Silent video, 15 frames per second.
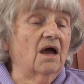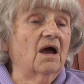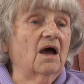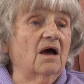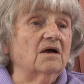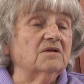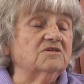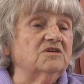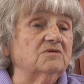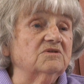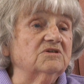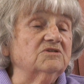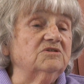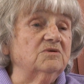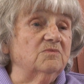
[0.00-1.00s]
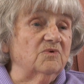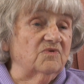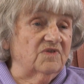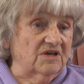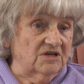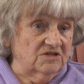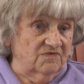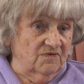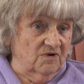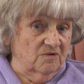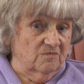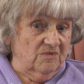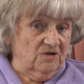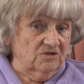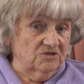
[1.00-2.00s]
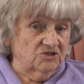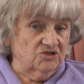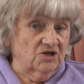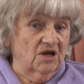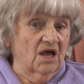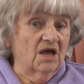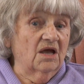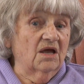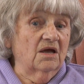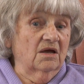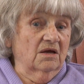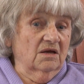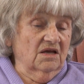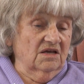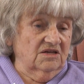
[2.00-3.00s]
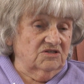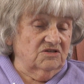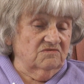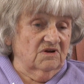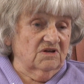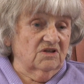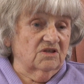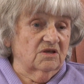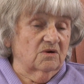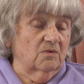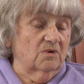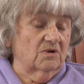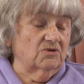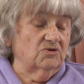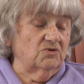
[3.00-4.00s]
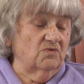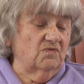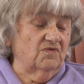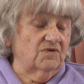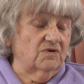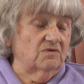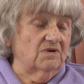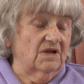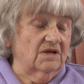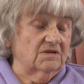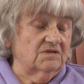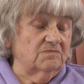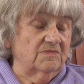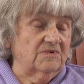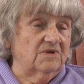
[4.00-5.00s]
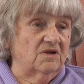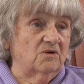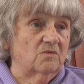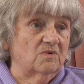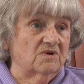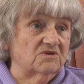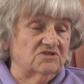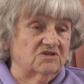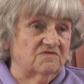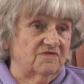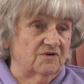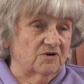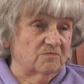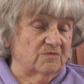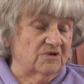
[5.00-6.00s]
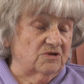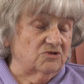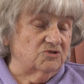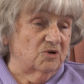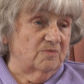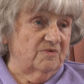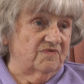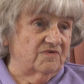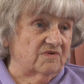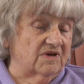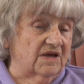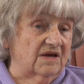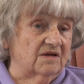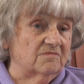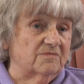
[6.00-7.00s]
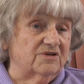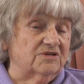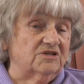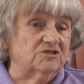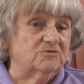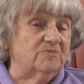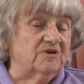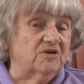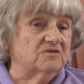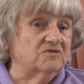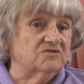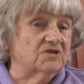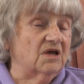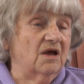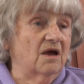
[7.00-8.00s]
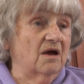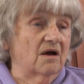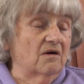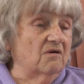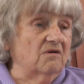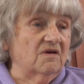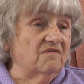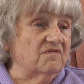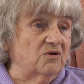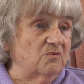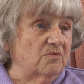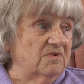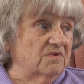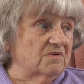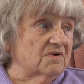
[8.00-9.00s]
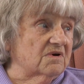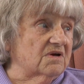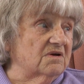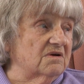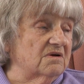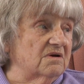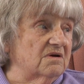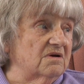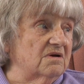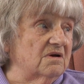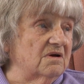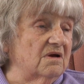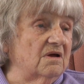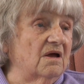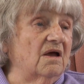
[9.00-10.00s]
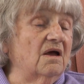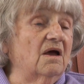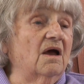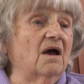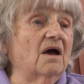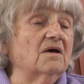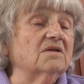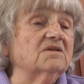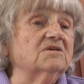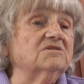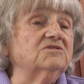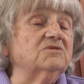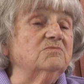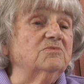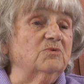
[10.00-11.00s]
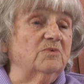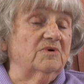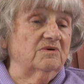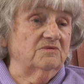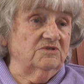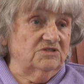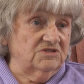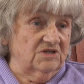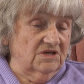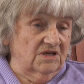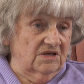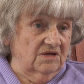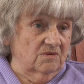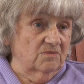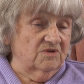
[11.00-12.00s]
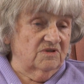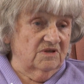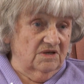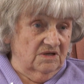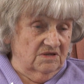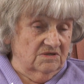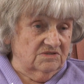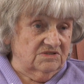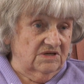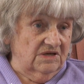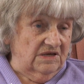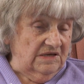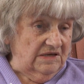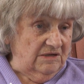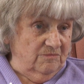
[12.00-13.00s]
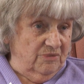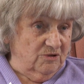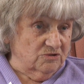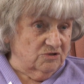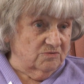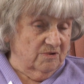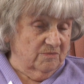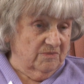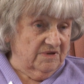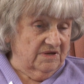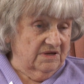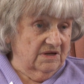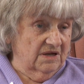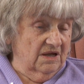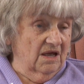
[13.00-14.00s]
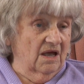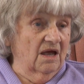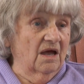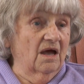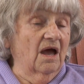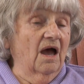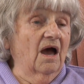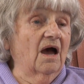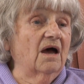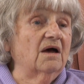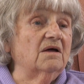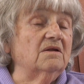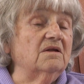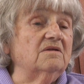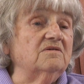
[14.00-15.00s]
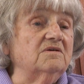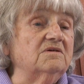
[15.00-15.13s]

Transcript: And so they said, well, thanks very much. Is there anything we can do for you? Let me know. Well, I said, find me a job if you can, please, because I have no work. And they said, well, we're thinking of taking in postwomen. And